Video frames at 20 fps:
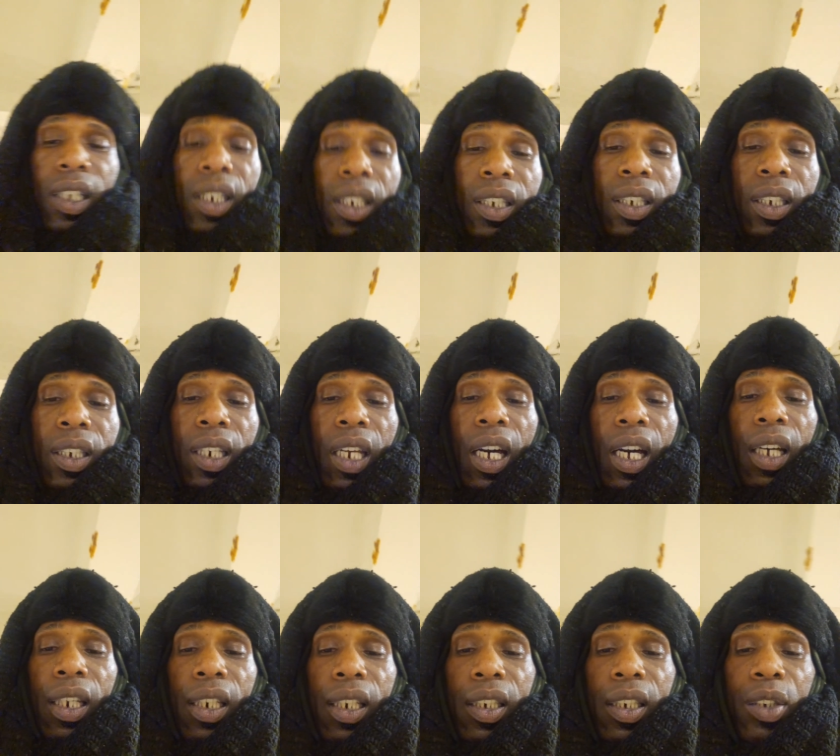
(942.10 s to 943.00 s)
nah,
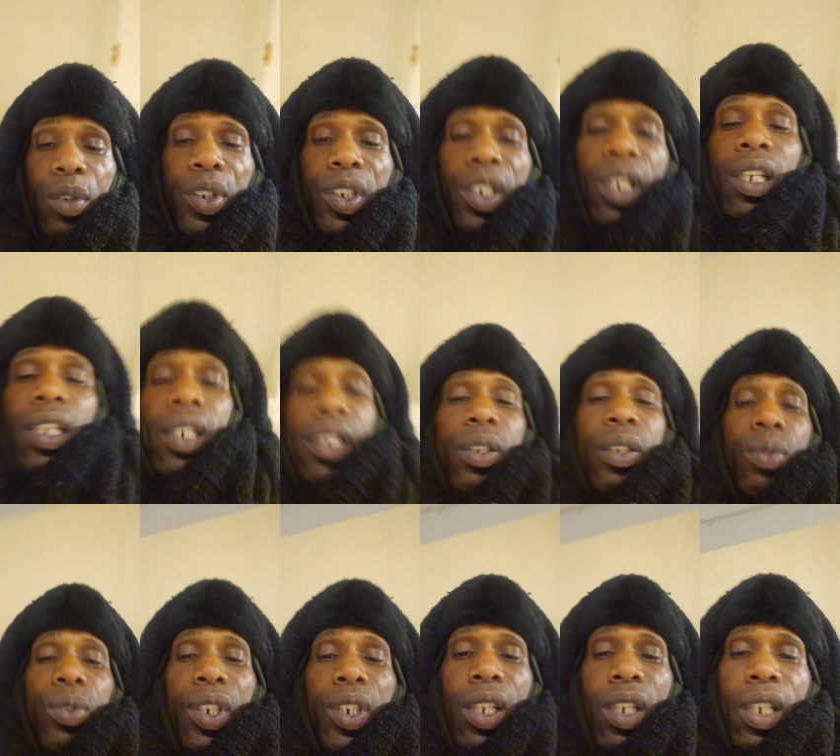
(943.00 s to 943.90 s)
nigga, you sound like
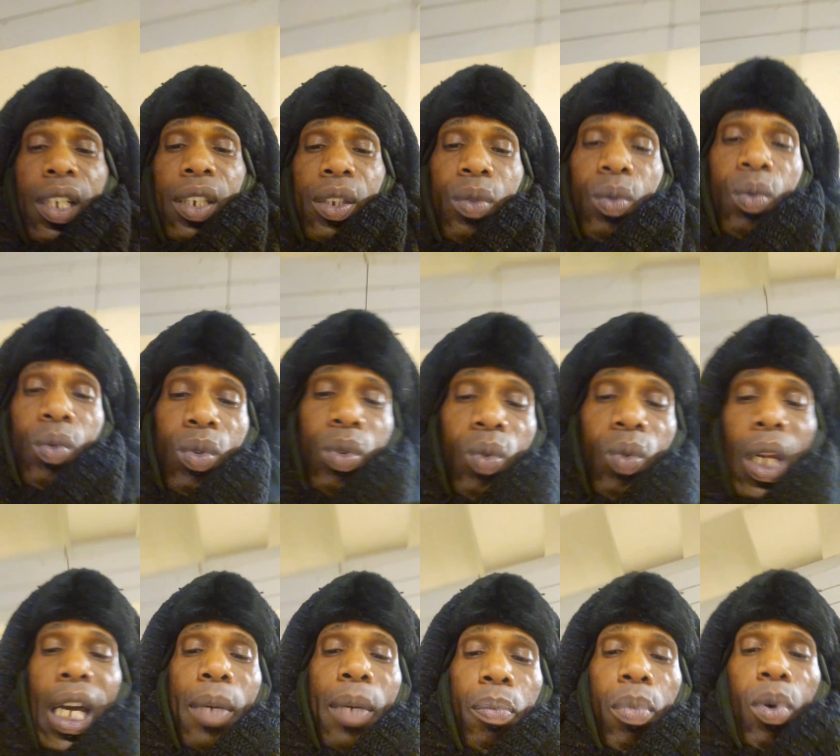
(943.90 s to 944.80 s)
you
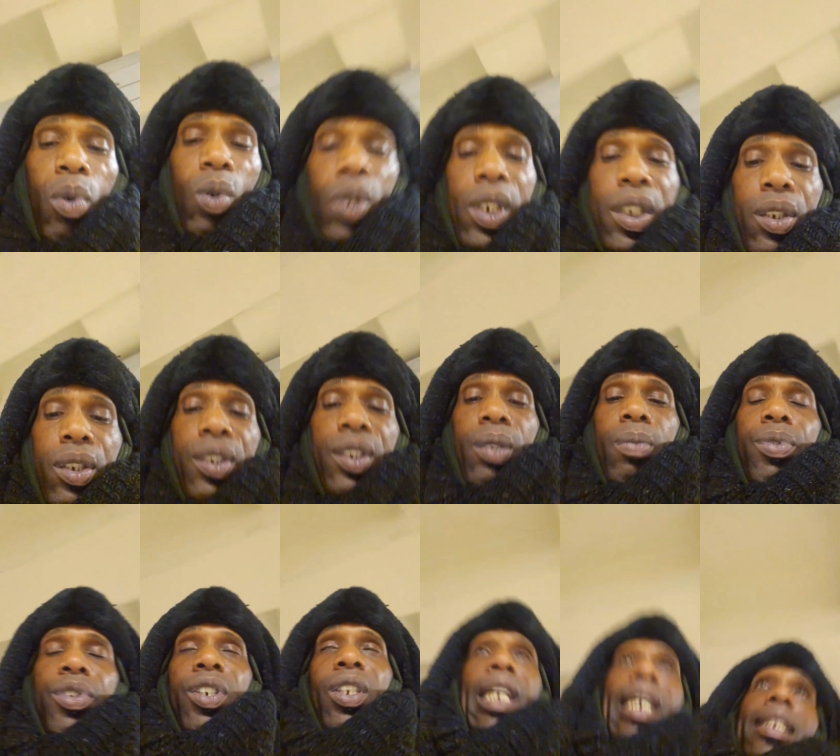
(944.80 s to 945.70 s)
like boys or some
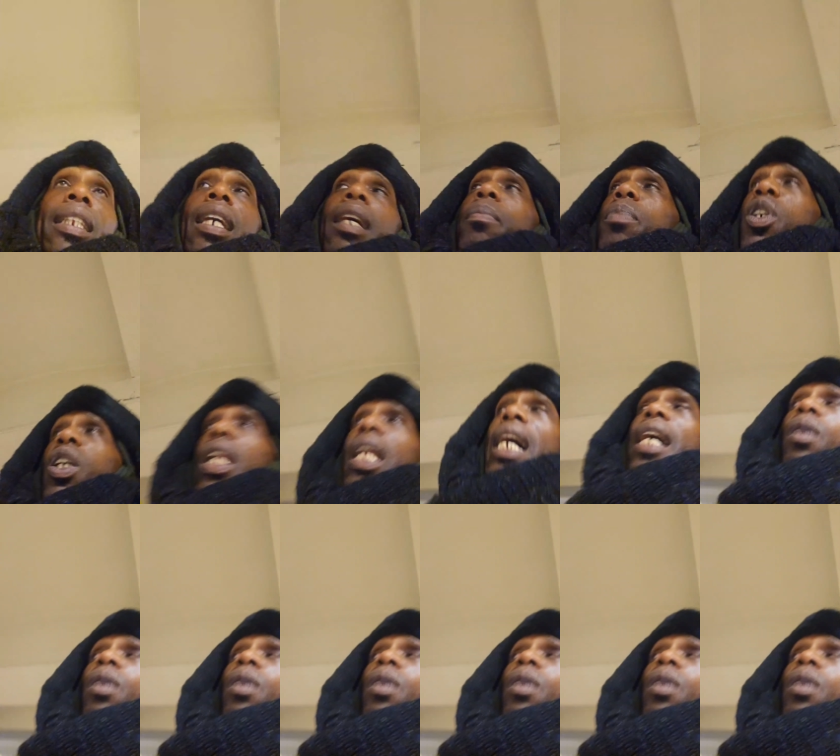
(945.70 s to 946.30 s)
shit like that. There be a lot of